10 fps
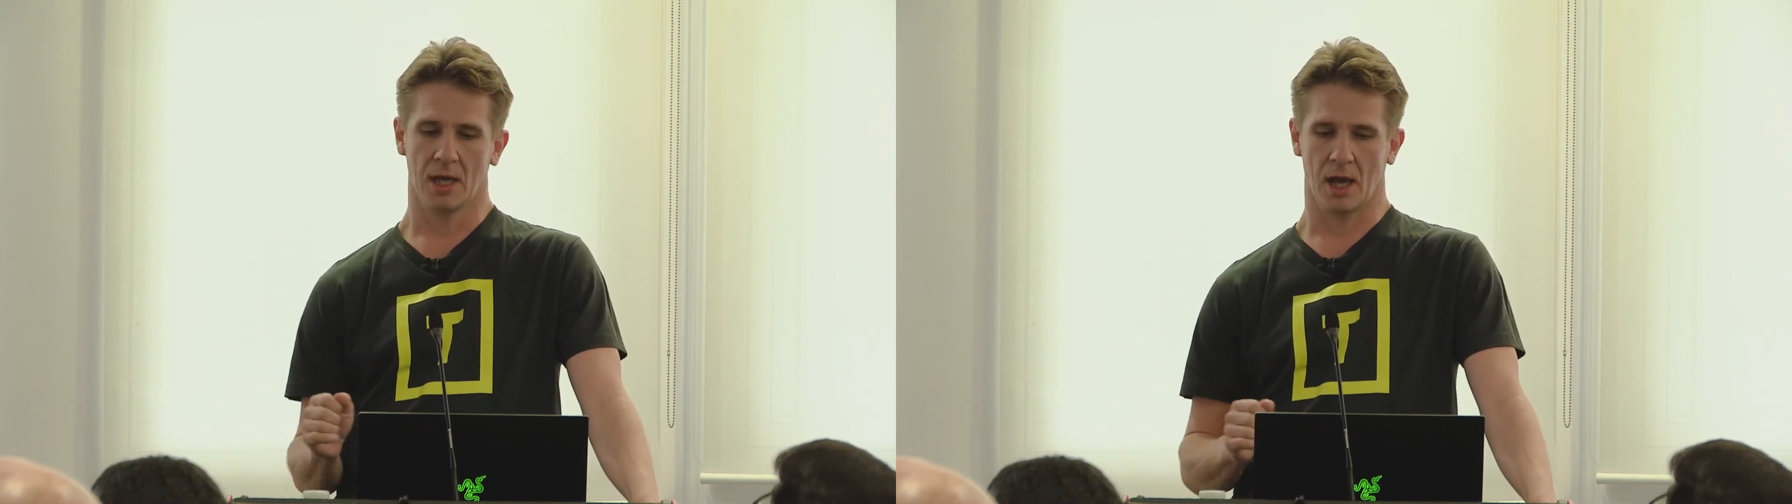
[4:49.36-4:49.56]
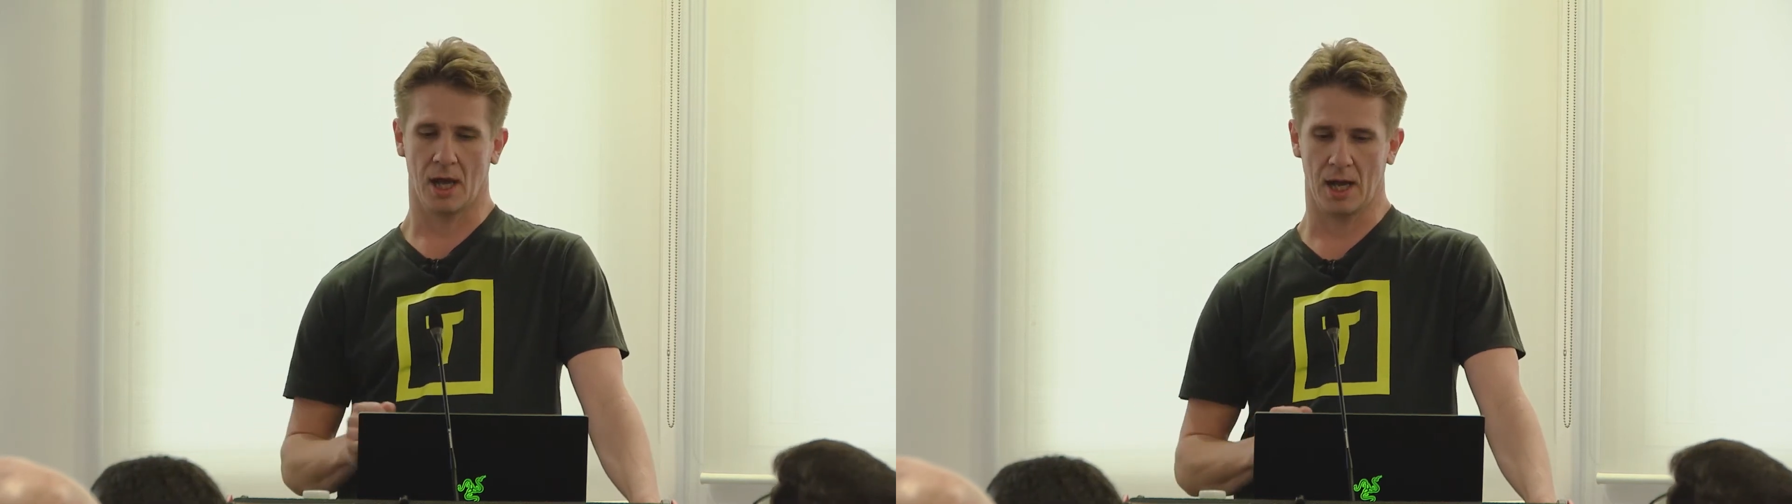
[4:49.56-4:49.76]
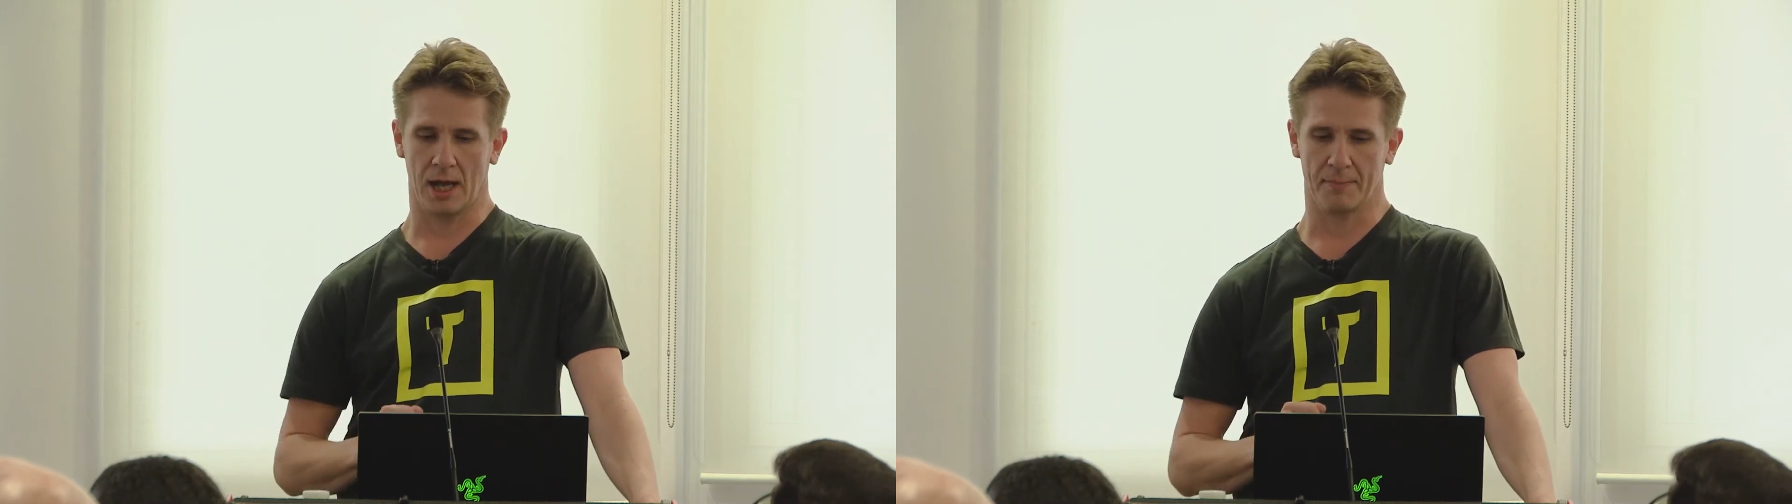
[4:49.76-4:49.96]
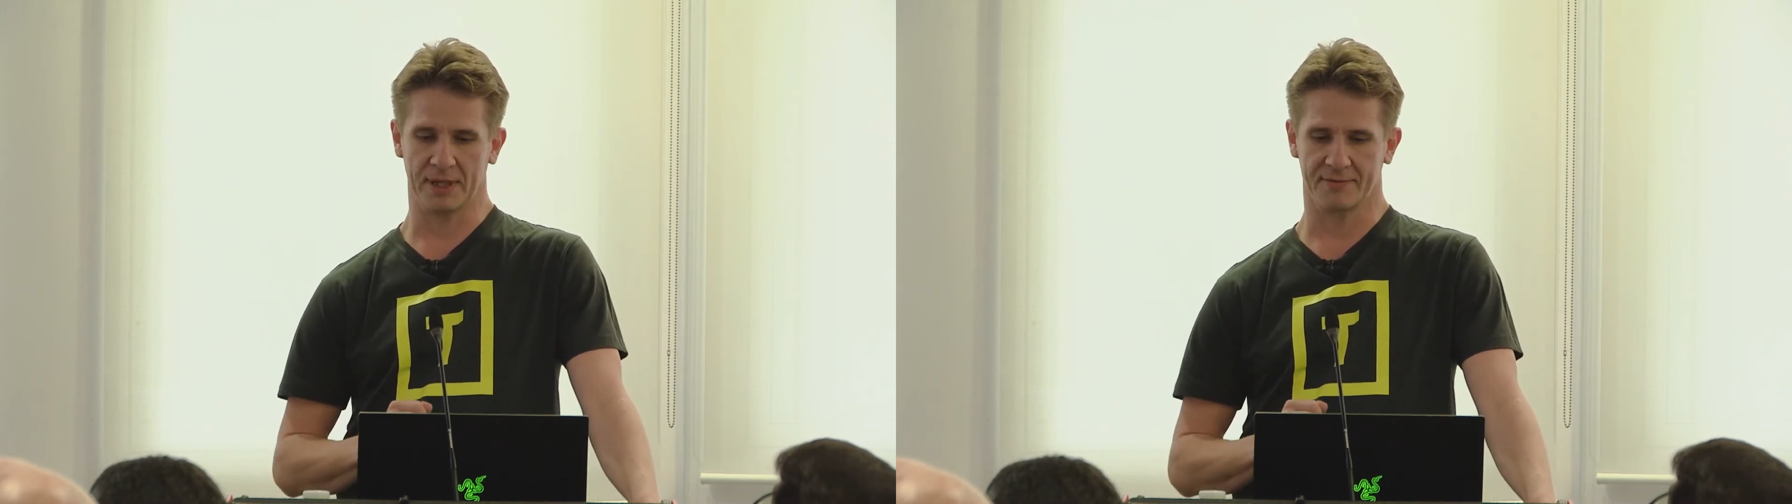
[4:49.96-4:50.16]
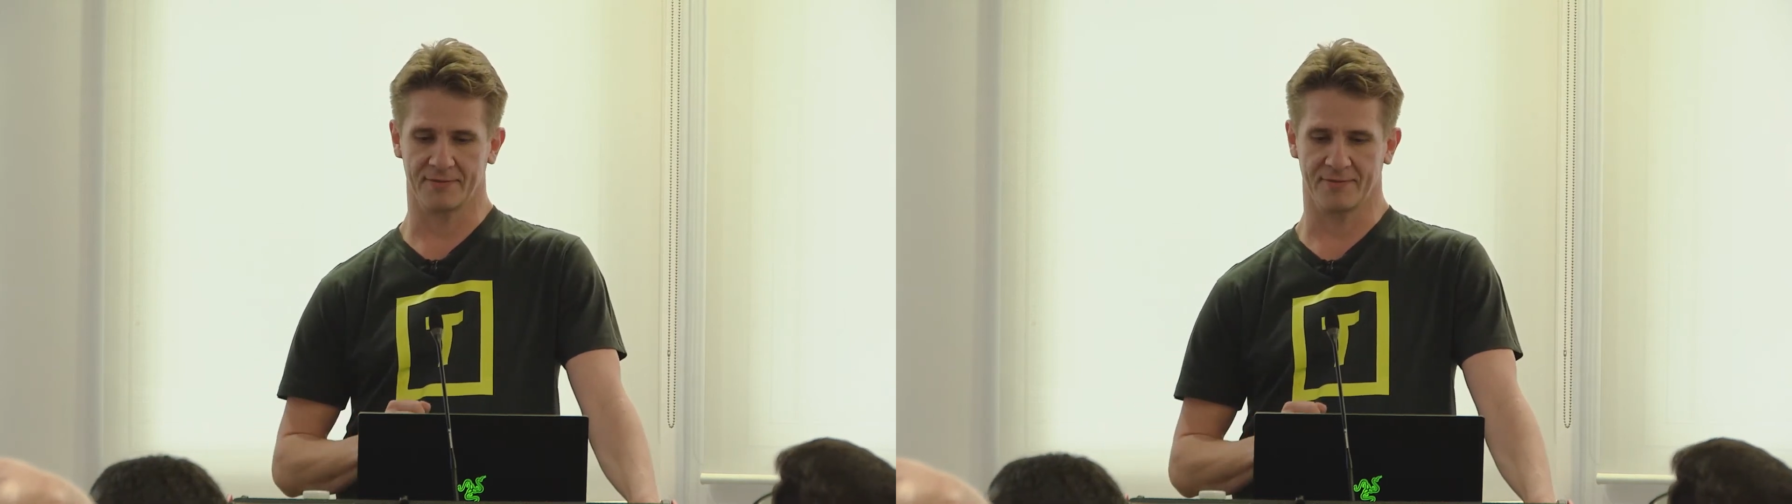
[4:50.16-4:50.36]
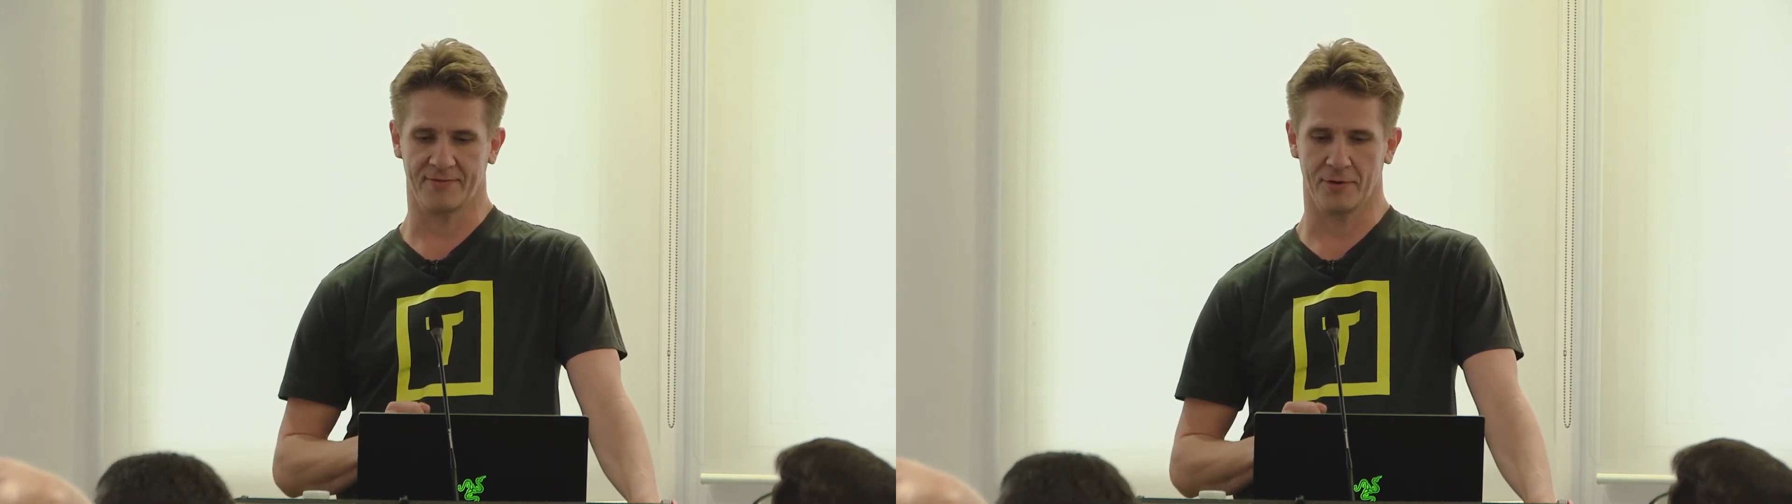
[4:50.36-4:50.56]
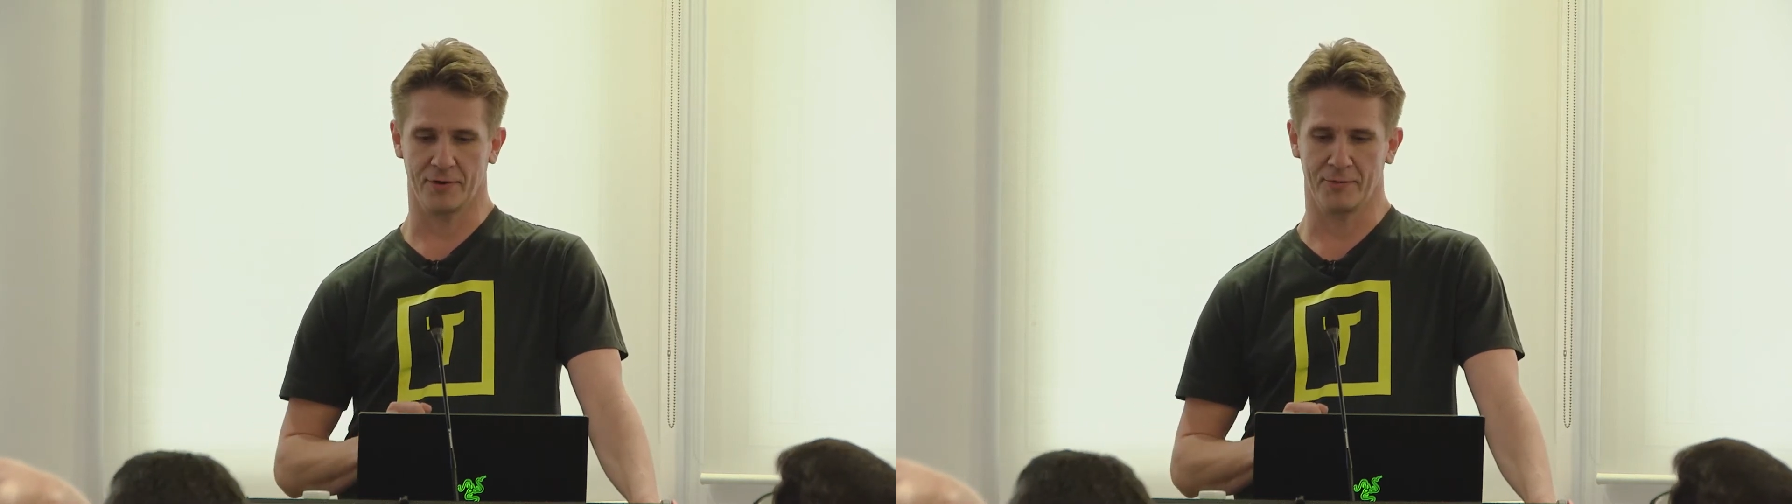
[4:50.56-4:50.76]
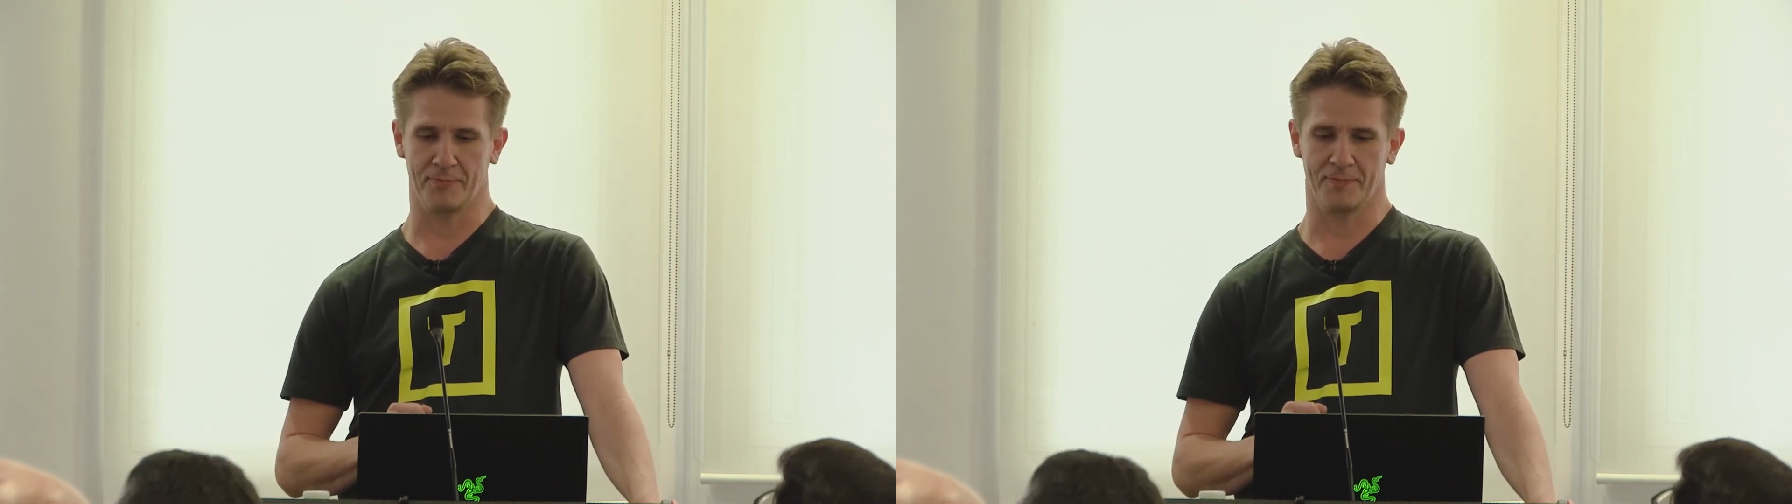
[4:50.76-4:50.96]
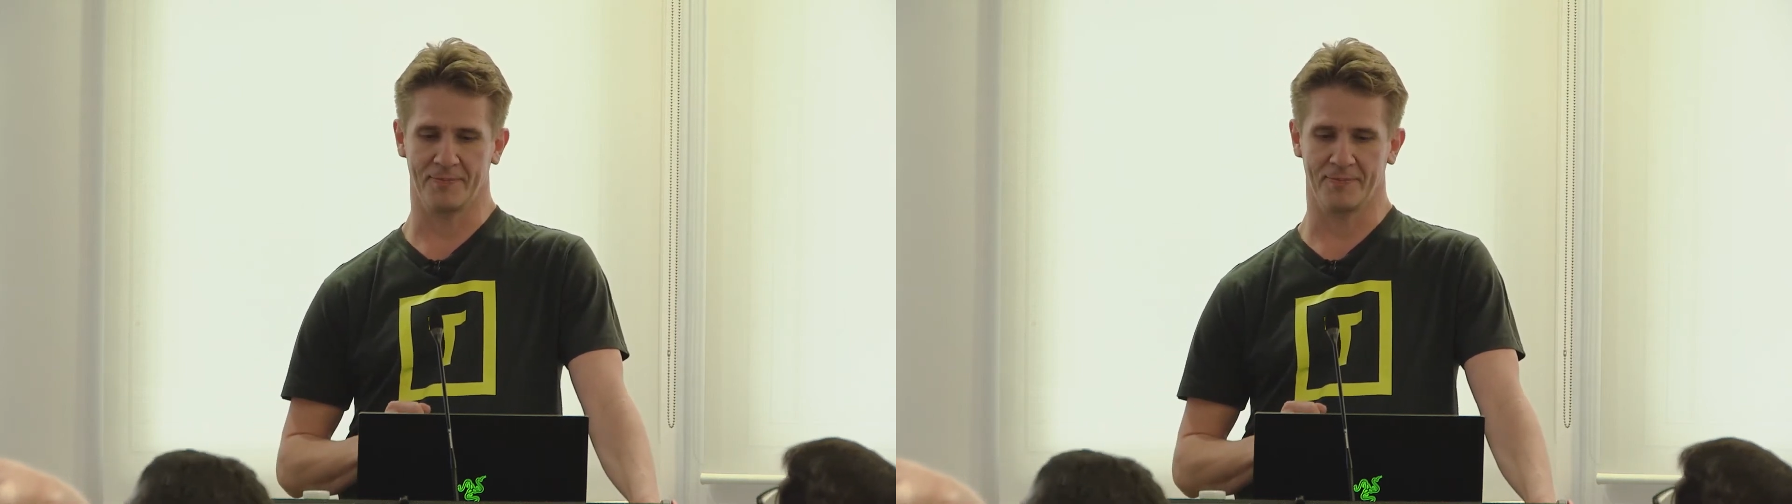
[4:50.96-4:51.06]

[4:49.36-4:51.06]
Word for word: Uh, but for